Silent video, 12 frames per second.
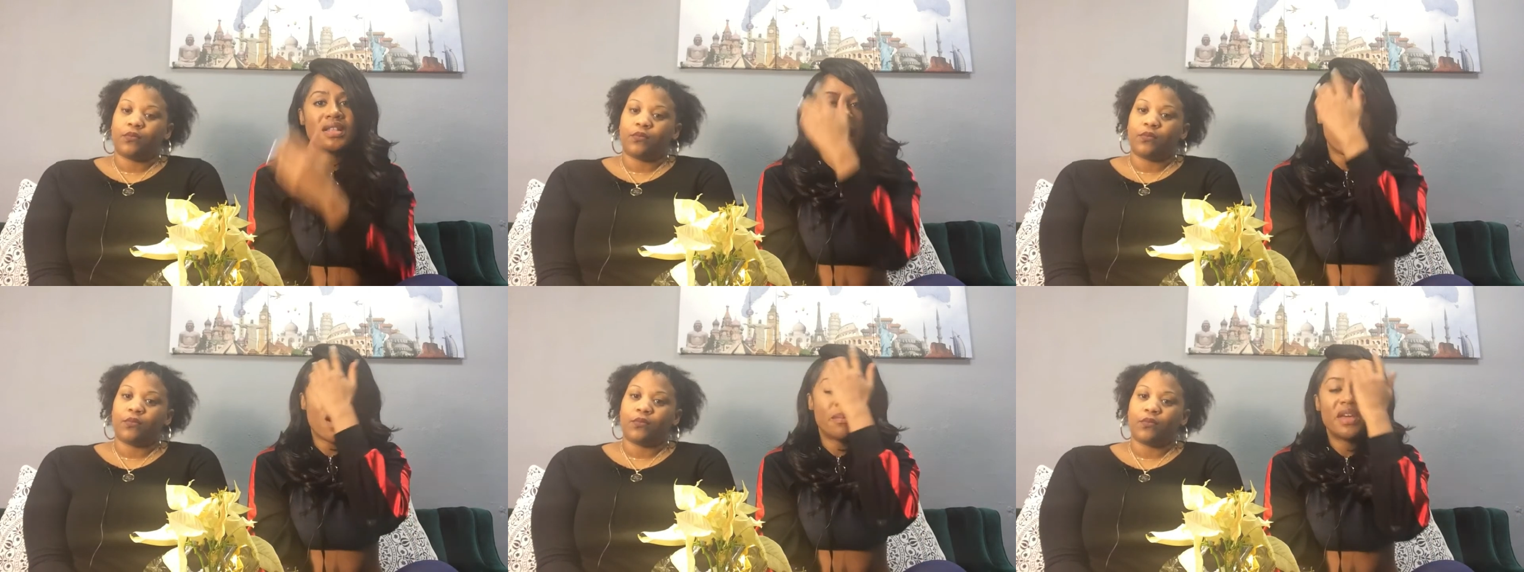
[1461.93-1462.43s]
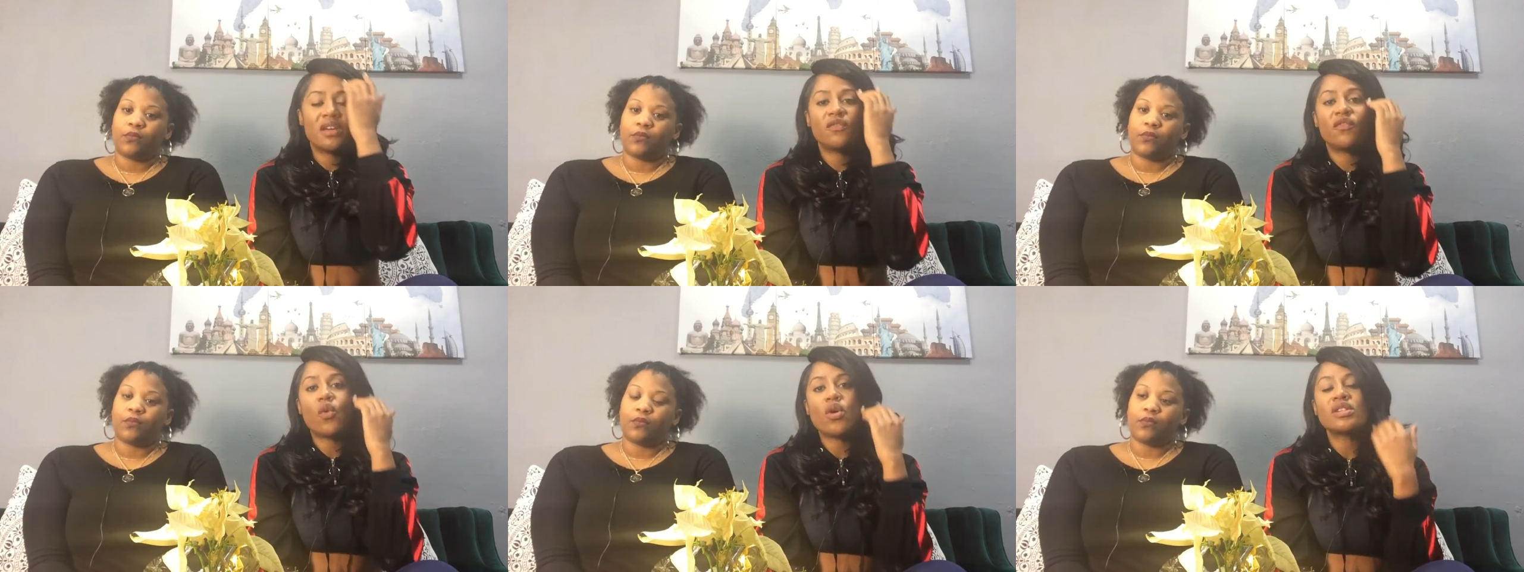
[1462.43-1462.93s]
Speaker 1: that are being
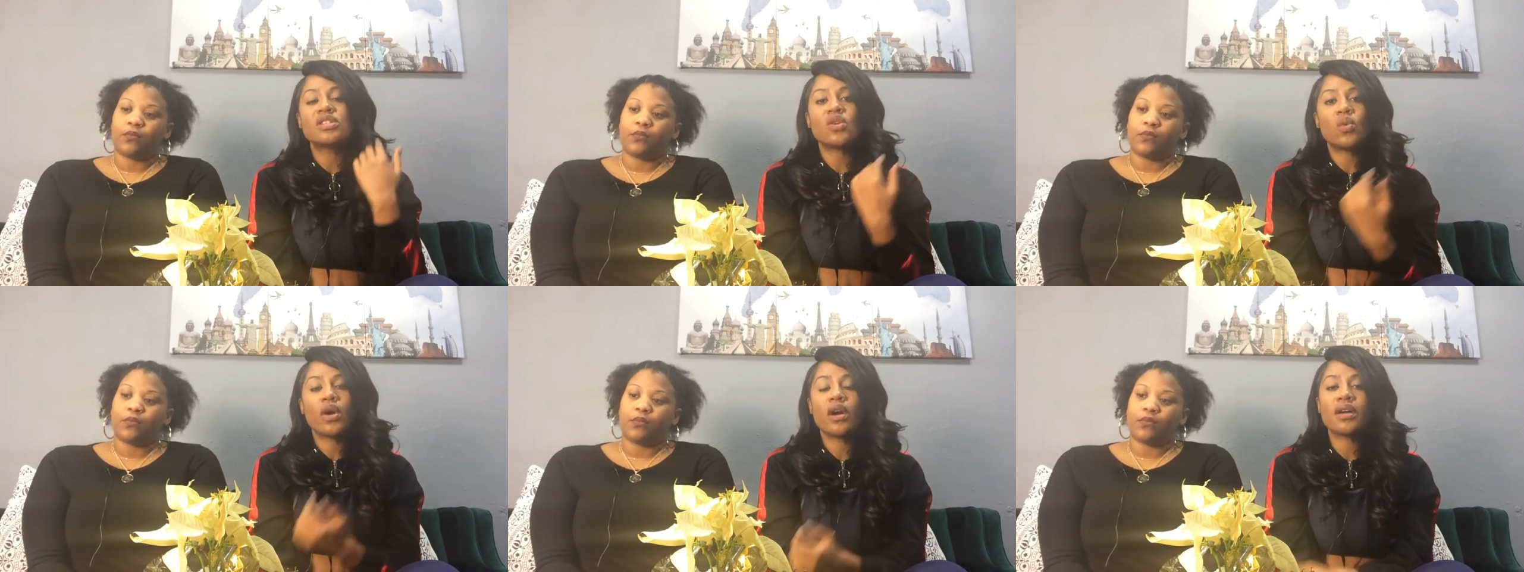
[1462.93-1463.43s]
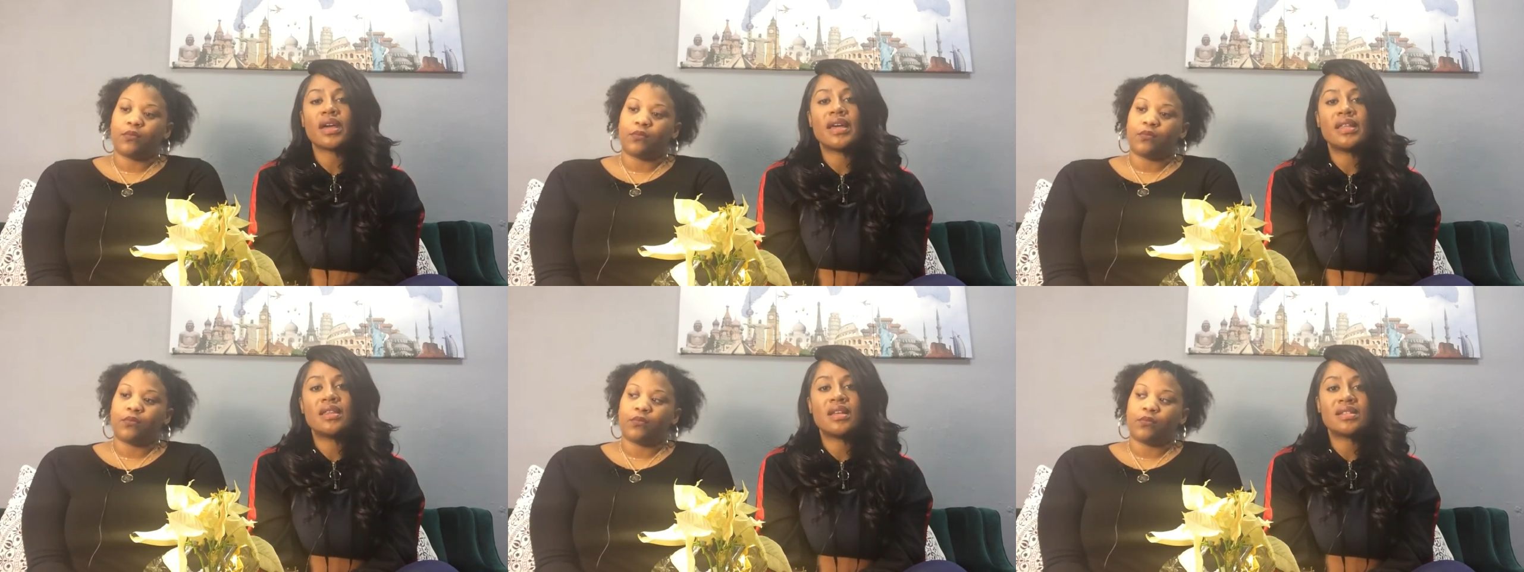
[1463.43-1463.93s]
forced to work
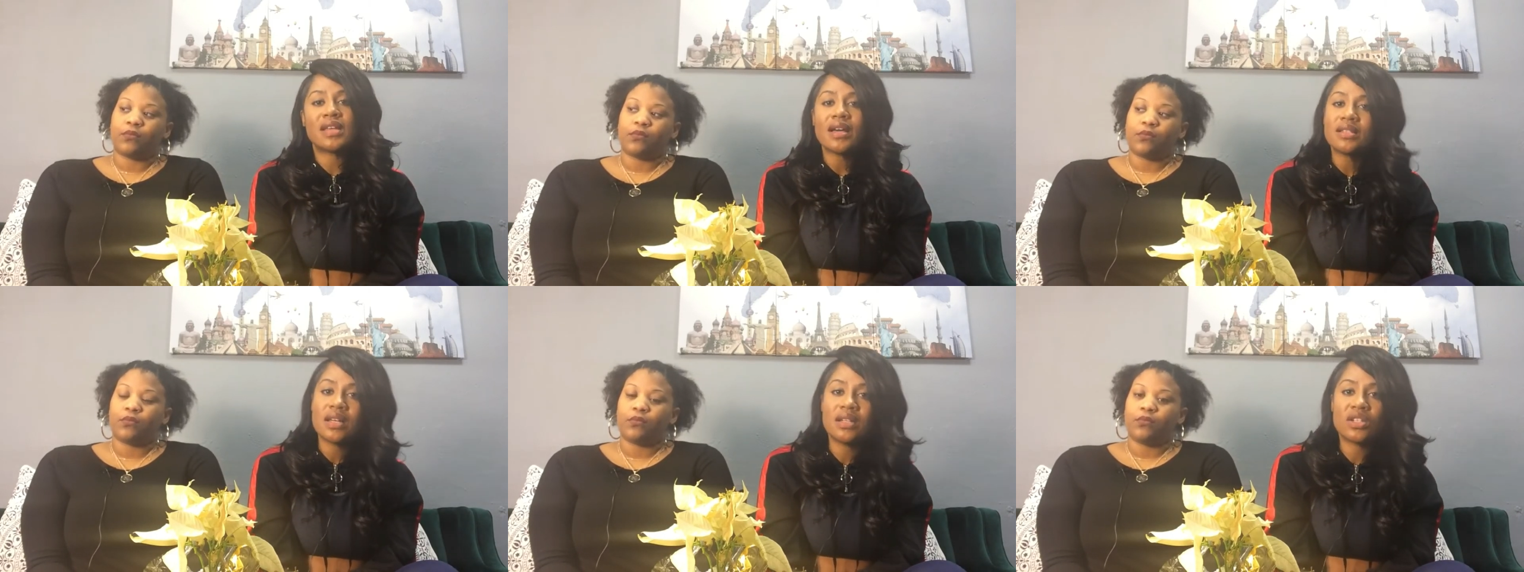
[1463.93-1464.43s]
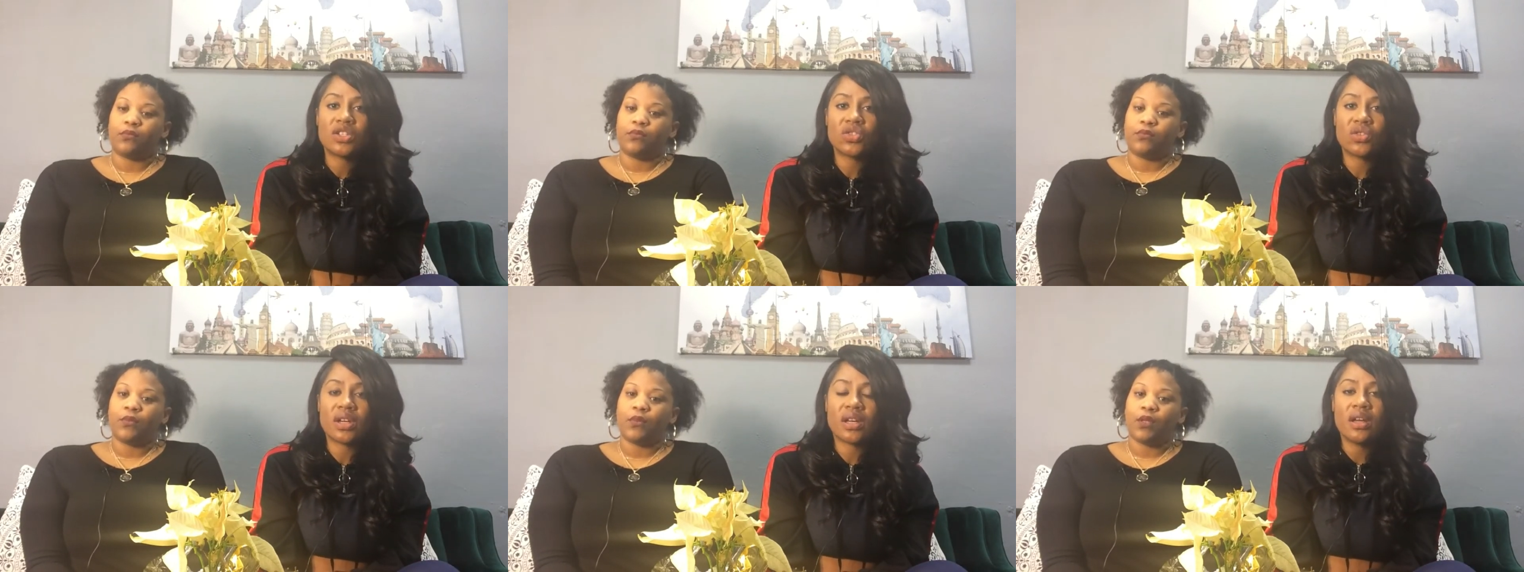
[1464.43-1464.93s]
in the sex
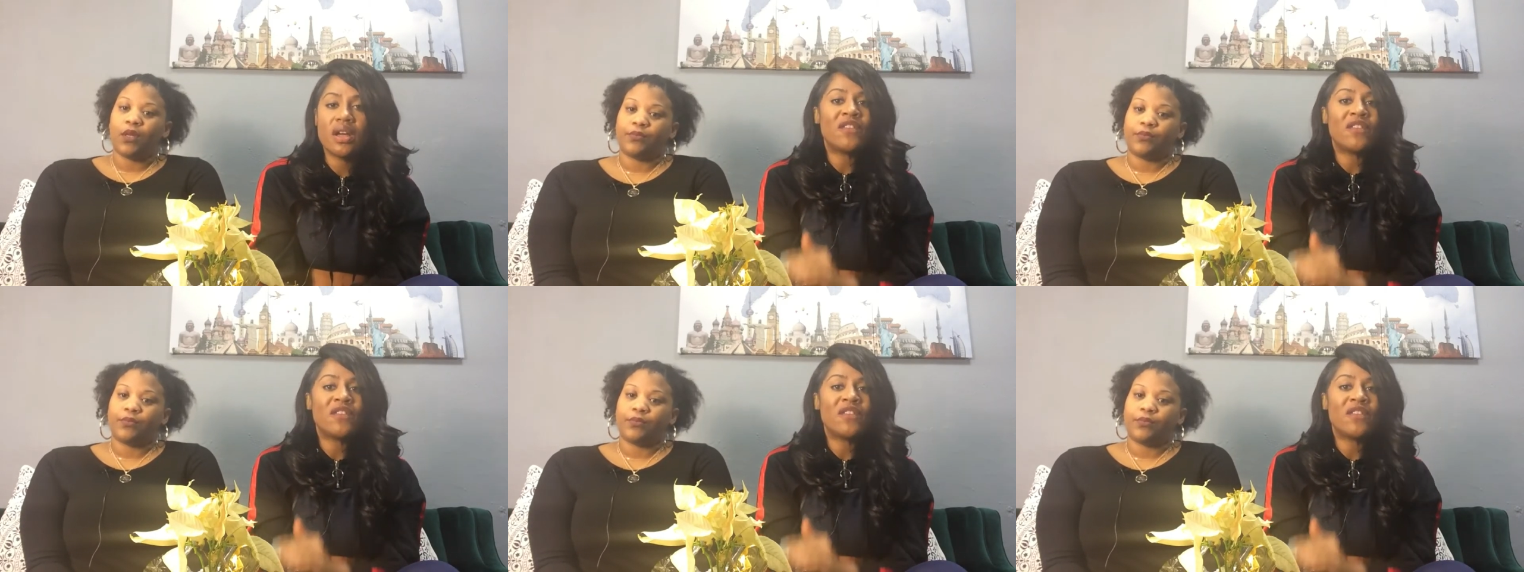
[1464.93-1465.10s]
industry.